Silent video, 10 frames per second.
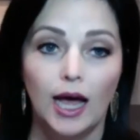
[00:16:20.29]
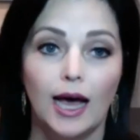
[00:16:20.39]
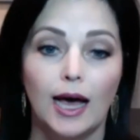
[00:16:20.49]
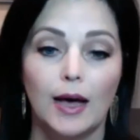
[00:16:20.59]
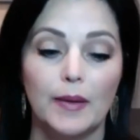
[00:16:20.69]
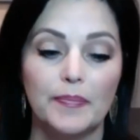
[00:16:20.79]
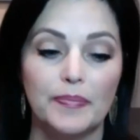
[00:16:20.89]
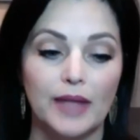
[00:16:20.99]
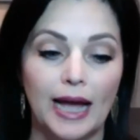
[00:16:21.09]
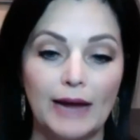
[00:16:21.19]

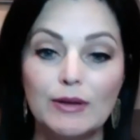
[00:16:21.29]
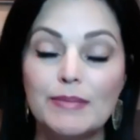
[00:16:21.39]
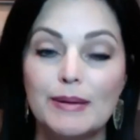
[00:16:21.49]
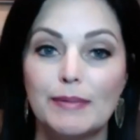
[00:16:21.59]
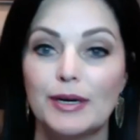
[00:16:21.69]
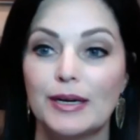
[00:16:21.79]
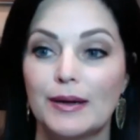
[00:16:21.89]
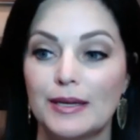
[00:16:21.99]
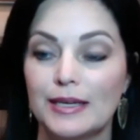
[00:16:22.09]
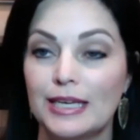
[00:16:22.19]
I remember
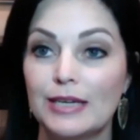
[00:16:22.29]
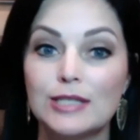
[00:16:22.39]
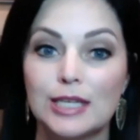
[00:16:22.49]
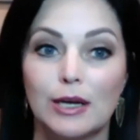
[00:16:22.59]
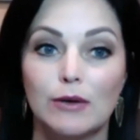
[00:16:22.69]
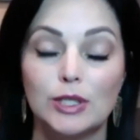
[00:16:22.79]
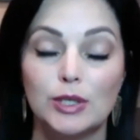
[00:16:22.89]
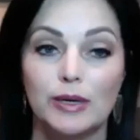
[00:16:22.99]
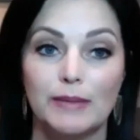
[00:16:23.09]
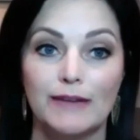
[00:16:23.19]
years ago
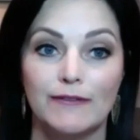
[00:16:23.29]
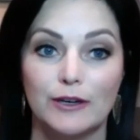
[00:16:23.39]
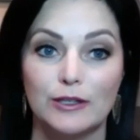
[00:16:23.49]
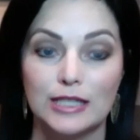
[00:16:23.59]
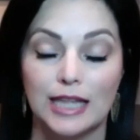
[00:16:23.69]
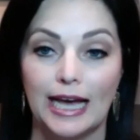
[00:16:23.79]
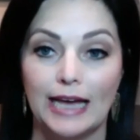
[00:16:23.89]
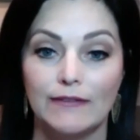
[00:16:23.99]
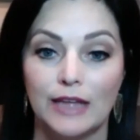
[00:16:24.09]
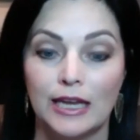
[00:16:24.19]
doing my first
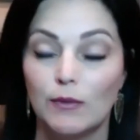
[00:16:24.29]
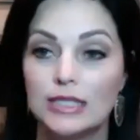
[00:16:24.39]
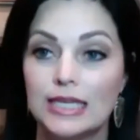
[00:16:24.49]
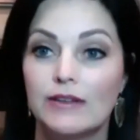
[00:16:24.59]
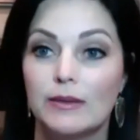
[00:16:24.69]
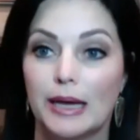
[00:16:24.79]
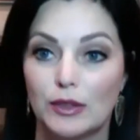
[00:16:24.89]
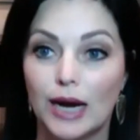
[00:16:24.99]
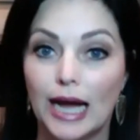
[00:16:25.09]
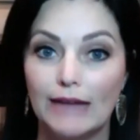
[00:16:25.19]
live, and it wasn't even about
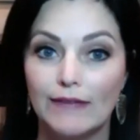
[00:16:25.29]
Thrive.